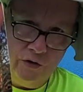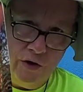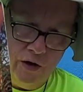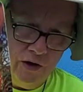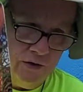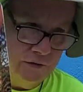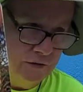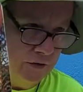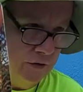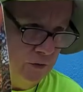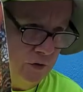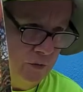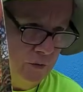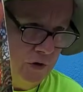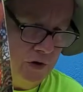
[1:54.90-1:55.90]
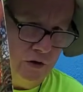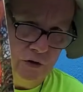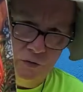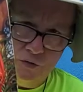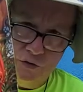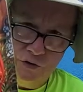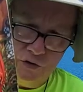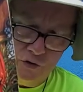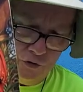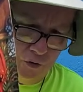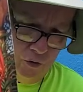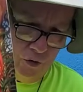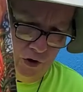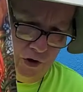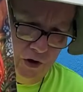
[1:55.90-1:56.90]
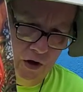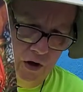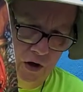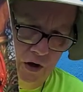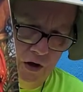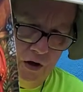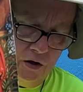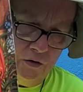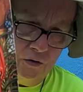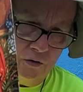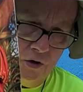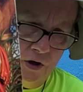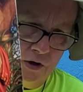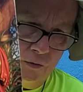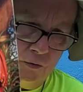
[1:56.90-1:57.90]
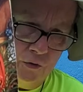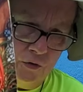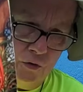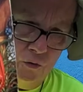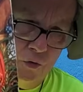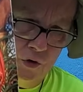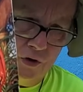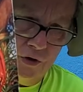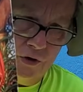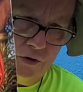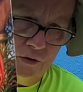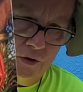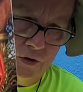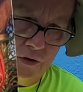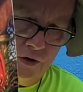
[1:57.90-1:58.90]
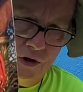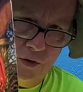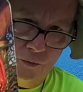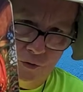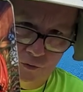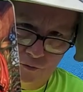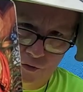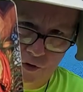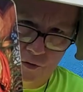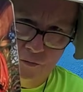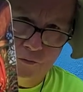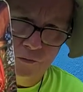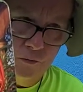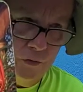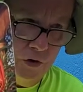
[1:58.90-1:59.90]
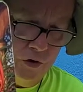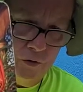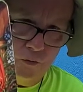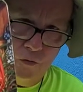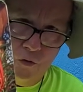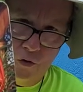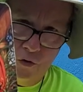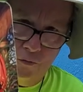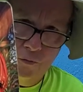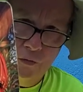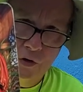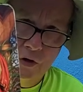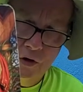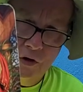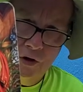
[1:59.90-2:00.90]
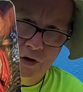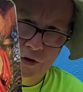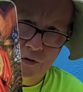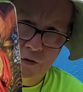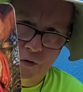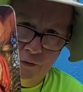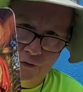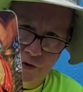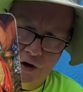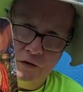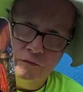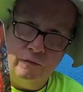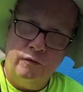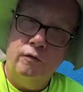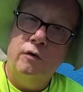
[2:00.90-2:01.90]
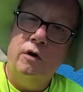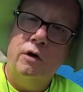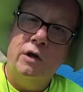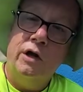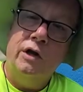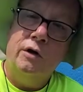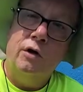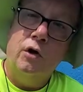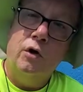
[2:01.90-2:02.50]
tight. So I went by union seniority. And they're like, do you want to keep your drum warm and hold tight for a late